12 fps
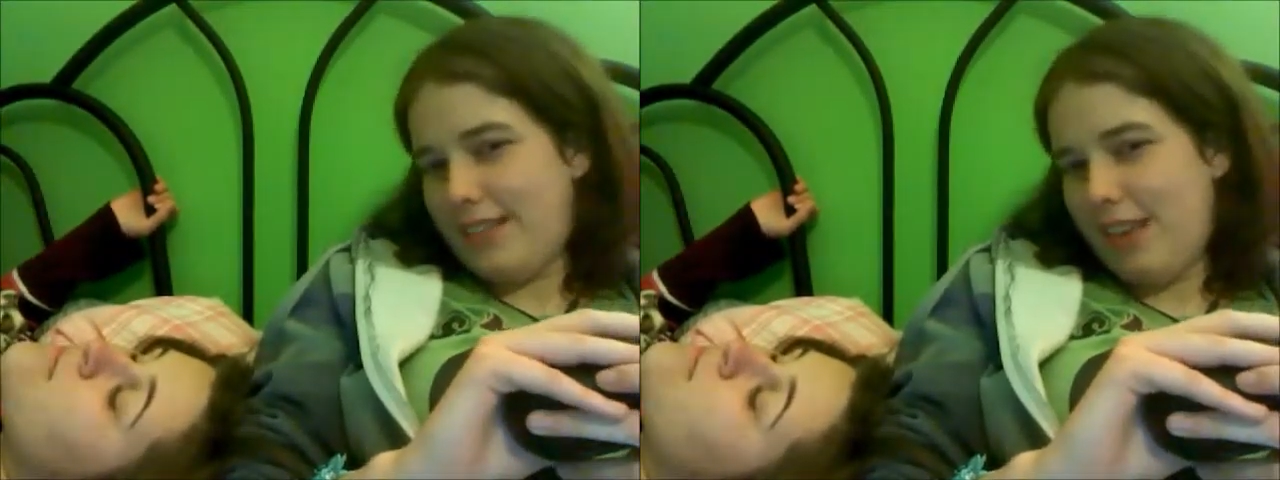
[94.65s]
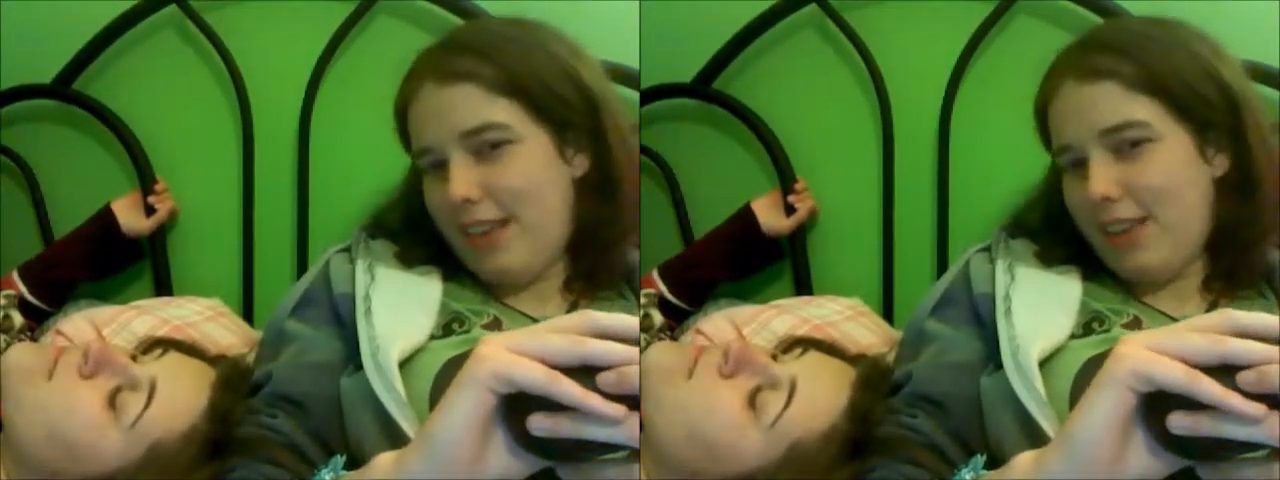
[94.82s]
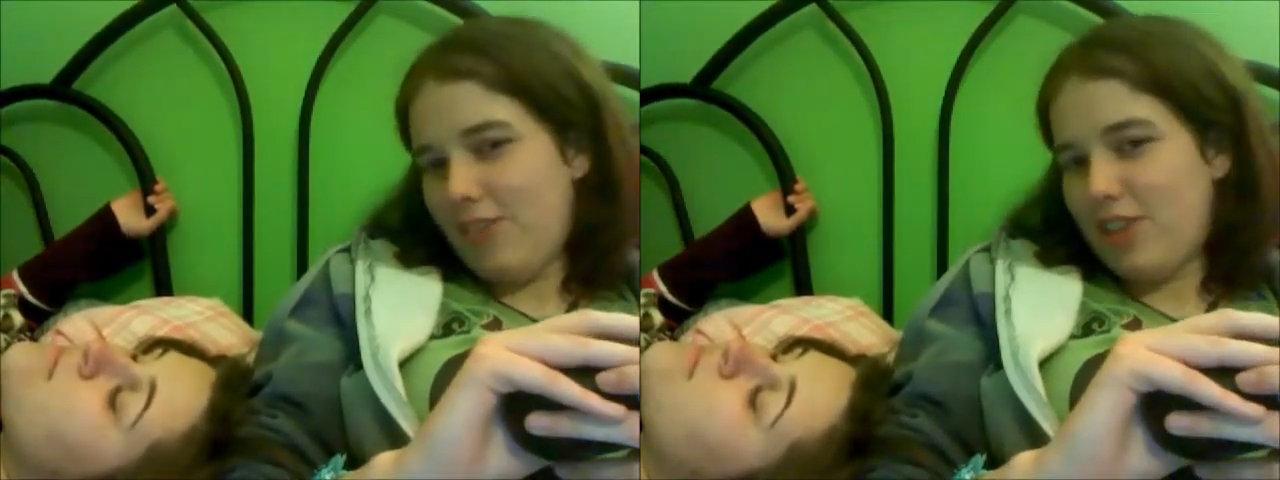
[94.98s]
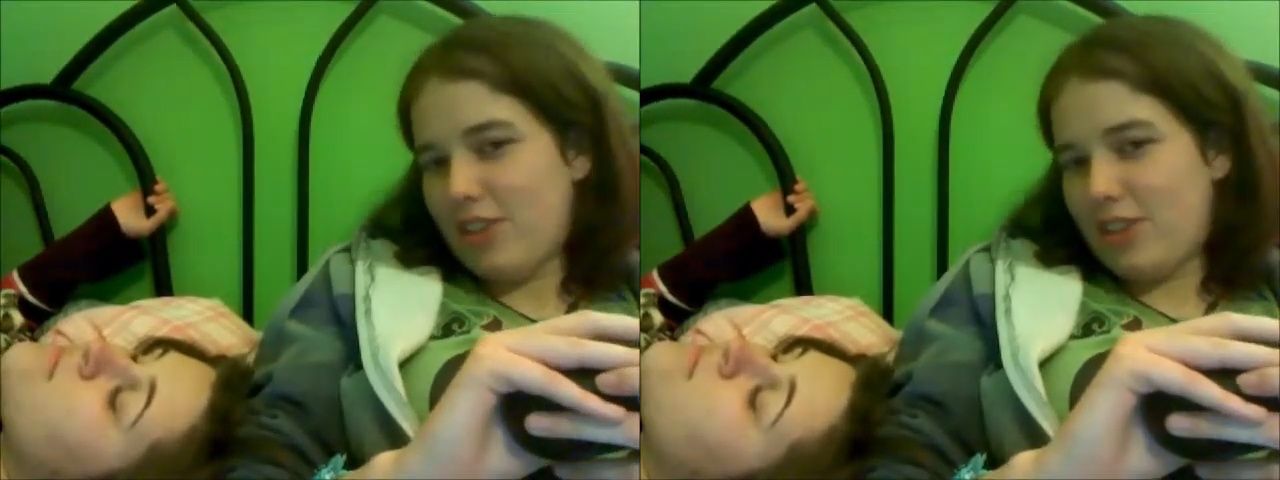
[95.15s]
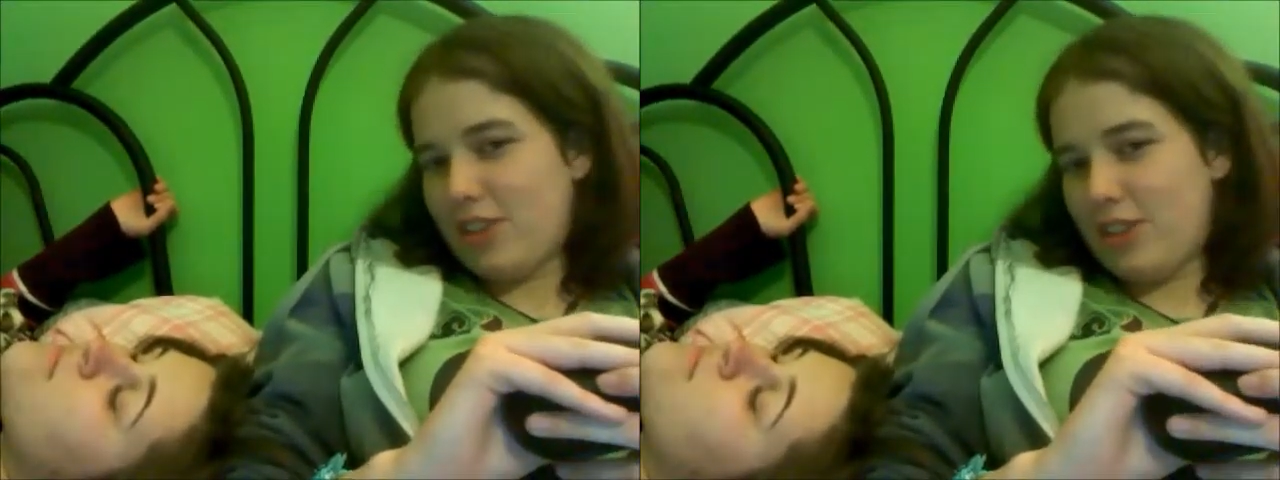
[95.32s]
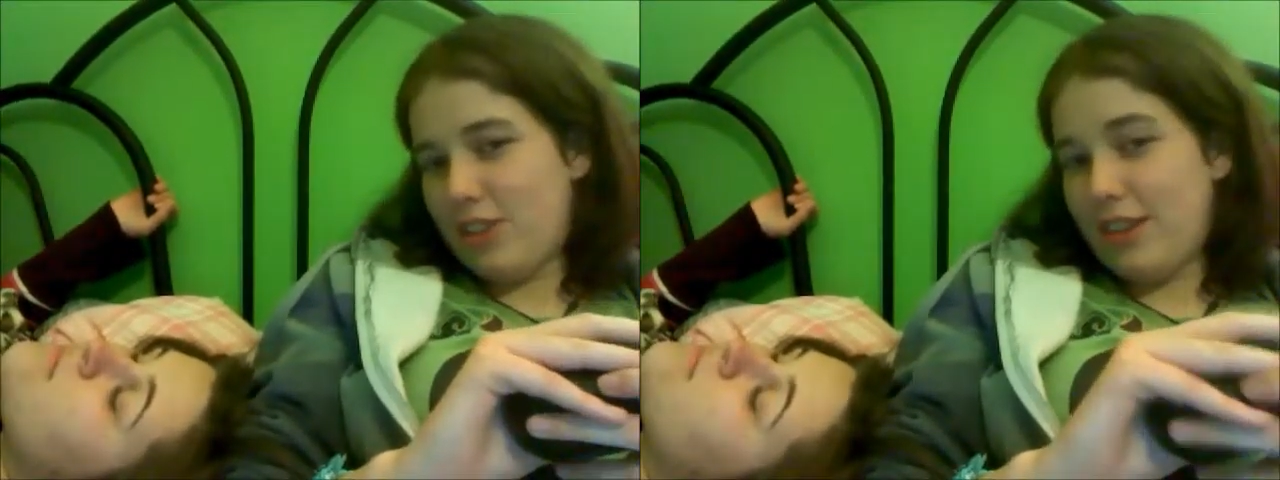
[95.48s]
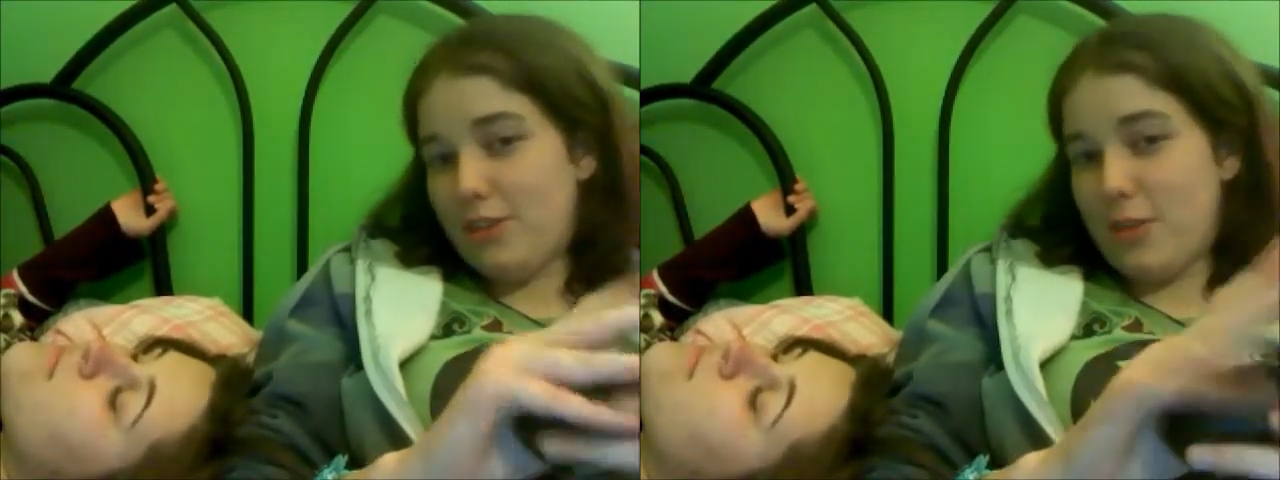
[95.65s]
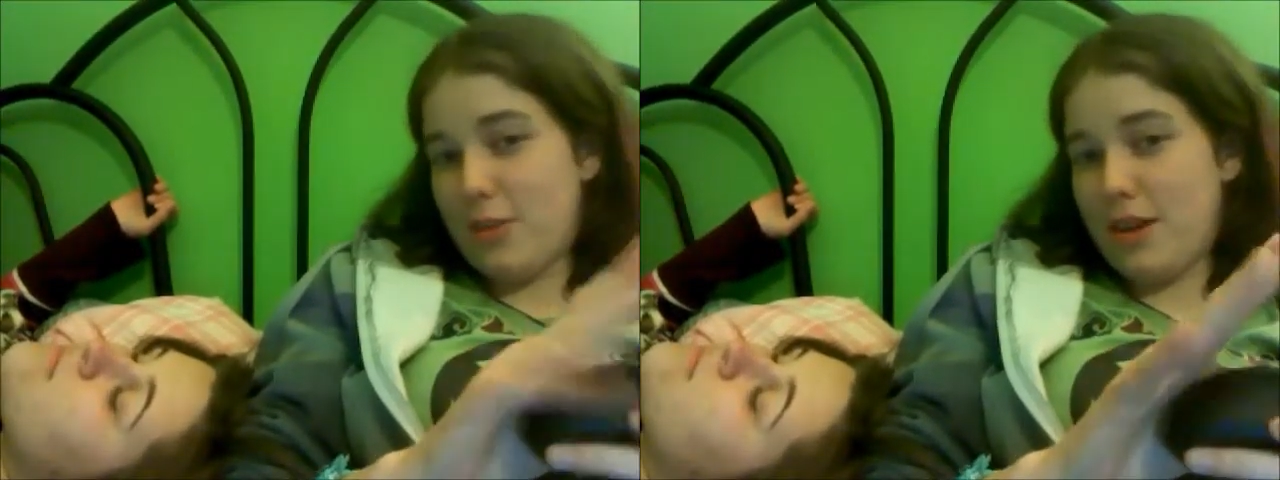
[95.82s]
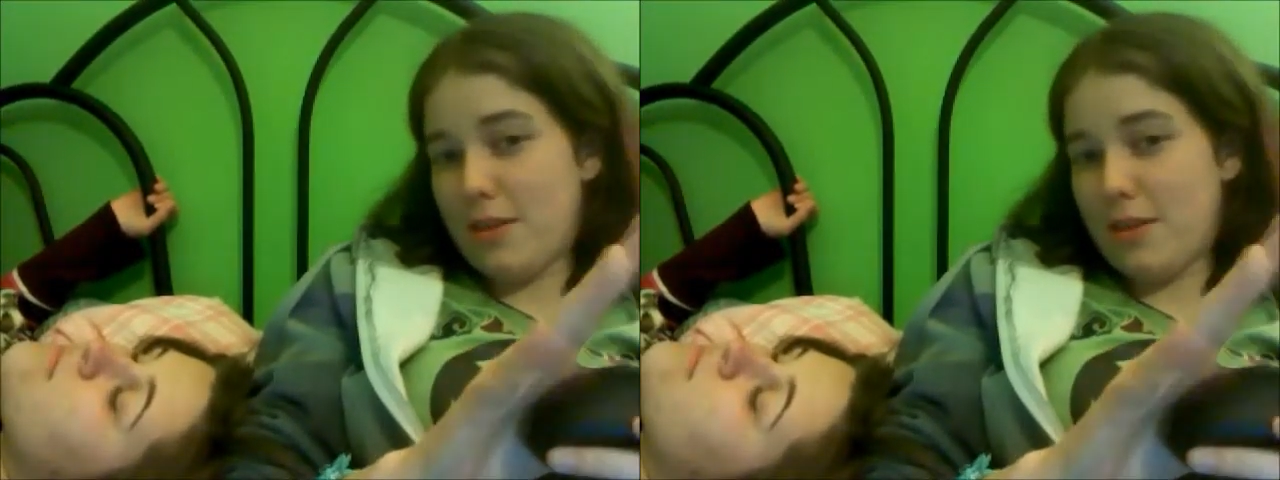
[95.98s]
That's fictional, I swear.